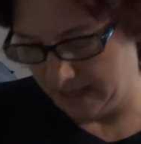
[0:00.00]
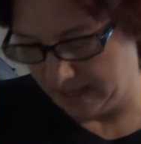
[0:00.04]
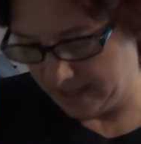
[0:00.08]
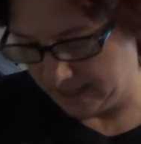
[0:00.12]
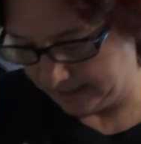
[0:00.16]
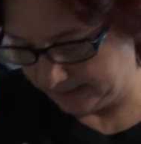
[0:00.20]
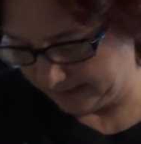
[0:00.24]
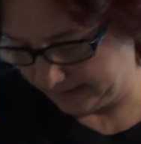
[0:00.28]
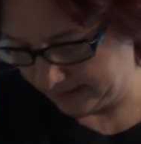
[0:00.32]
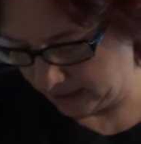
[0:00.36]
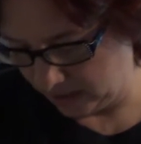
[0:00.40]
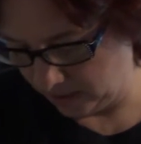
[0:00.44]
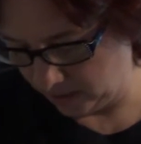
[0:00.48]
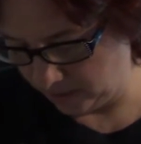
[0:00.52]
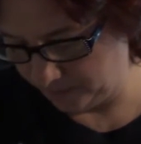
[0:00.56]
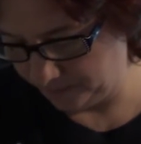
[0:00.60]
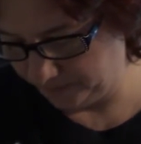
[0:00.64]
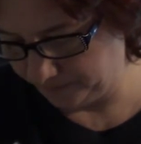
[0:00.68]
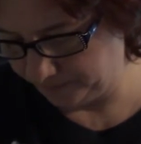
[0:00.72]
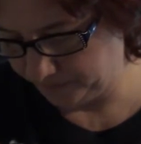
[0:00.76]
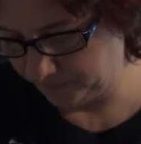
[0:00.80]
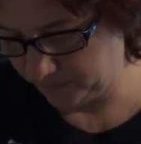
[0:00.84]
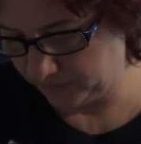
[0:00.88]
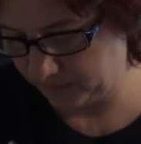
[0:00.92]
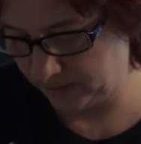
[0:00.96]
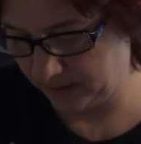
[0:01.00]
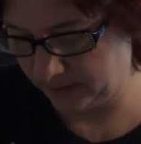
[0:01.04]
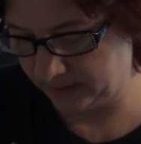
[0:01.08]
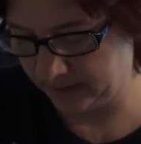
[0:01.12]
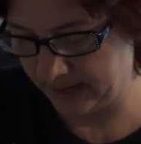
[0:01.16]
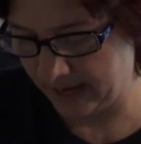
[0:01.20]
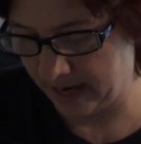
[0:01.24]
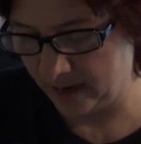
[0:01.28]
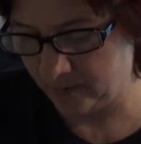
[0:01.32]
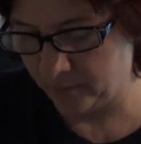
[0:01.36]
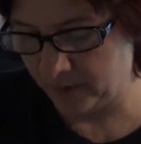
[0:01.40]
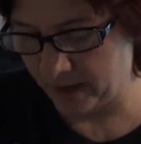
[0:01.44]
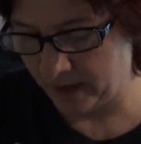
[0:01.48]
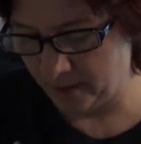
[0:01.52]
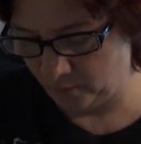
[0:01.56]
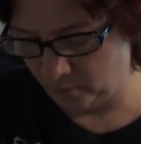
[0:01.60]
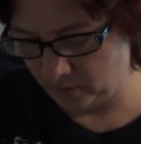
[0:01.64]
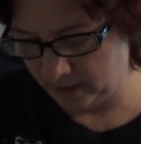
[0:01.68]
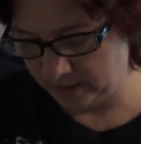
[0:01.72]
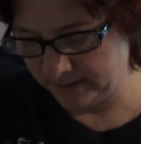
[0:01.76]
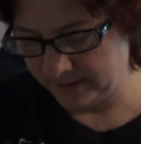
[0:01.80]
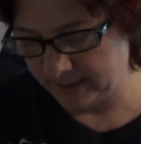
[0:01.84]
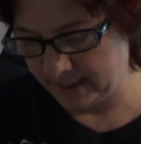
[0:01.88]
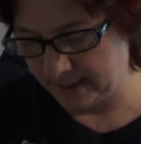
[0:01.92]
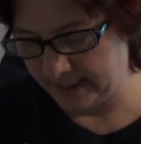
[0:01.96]
So that way,
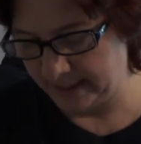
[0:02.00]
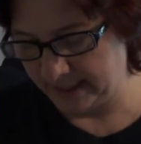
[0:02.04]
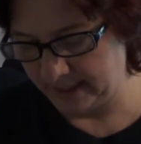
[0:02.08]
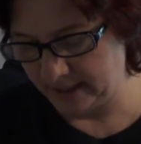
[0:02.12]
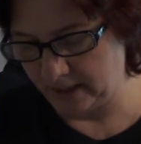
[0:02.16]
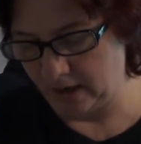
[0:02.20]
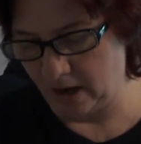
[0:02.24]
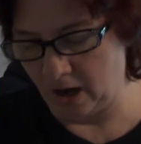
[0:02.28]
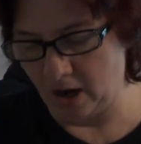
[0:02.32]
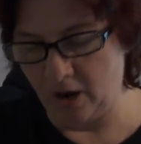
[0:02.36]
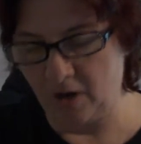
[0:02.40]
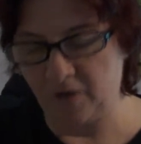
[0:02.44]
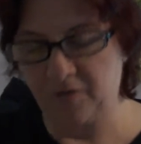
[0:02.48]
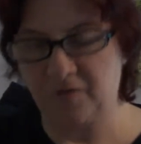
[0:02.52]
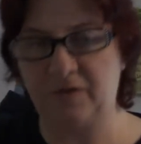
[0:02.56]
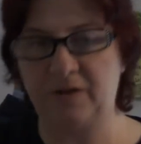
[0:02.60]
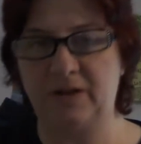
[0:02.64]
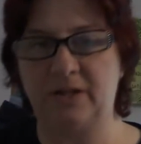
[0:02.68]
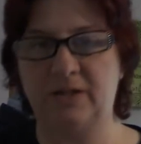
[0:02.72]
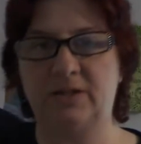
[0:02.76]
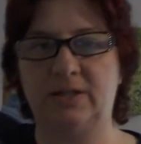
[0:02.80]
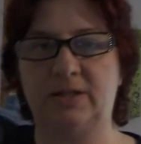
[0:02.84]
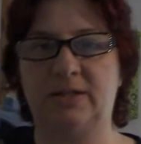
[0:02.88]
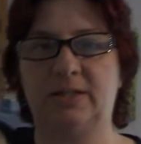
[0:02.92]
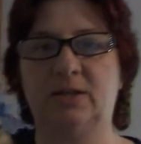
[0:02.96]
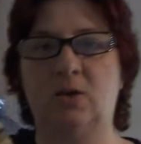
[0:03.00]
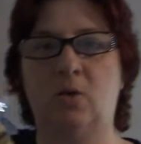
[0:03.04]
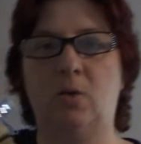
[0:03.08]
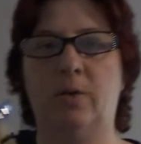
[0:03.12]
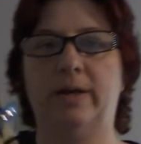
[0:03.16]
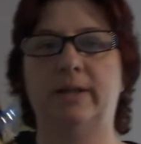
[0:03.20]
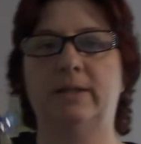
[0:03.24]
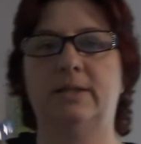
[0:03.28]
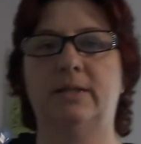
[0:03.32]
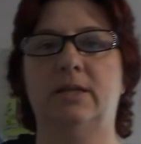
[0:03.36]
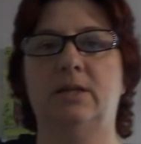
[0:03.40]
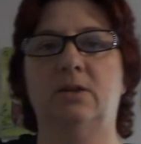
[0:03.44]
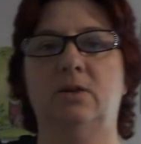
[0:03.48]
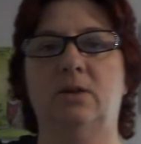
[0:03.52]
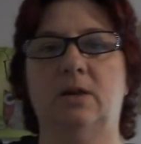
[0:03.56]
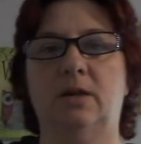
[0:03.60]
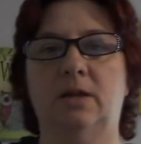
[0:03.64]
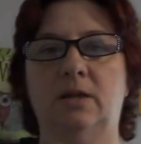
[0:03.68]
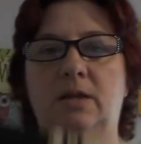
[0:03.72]
once I get it all finished, it's going to look